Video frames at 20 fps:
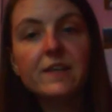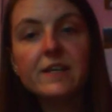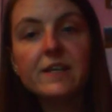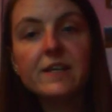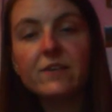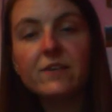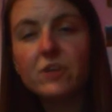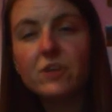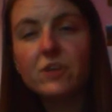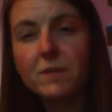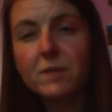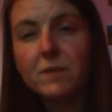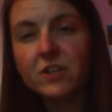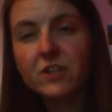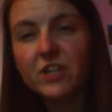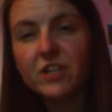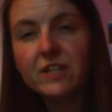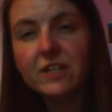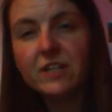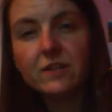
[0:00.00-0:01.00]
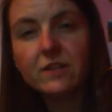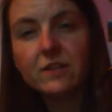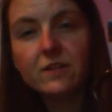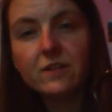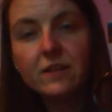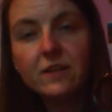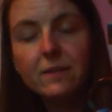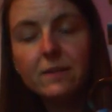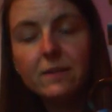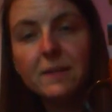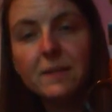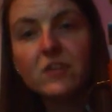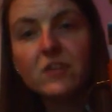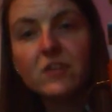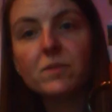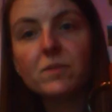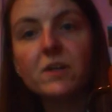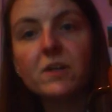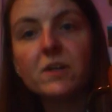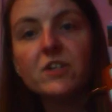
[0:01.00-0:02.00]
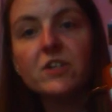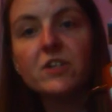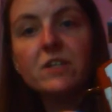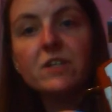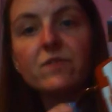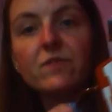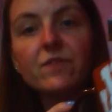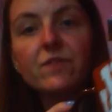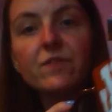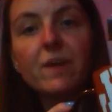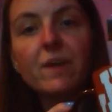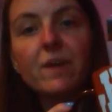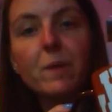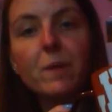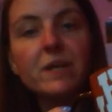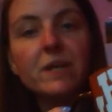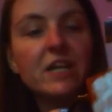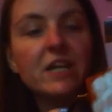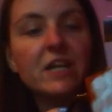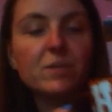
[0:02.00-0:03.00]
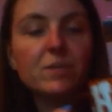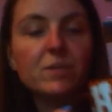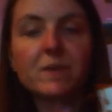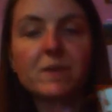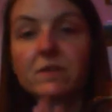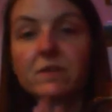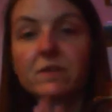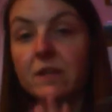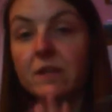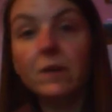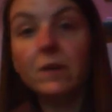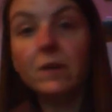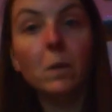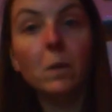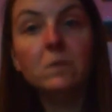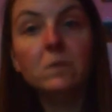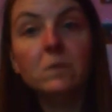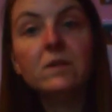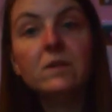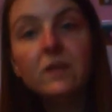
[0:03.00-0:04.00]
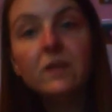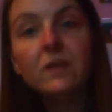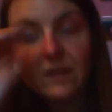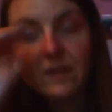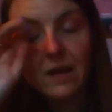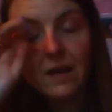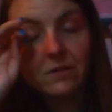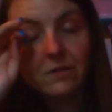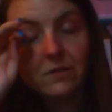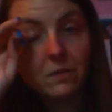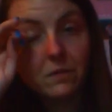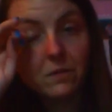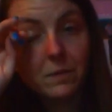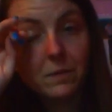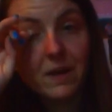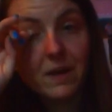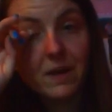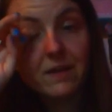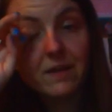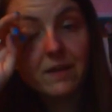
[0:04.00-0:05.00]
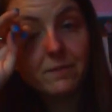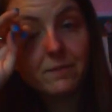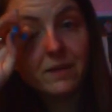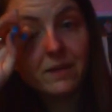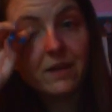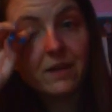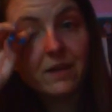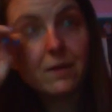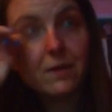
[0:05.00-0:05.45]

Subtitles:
did have two plushies, like the miniature plushies for £5 each, but I was like, no, I'm not going to buy them.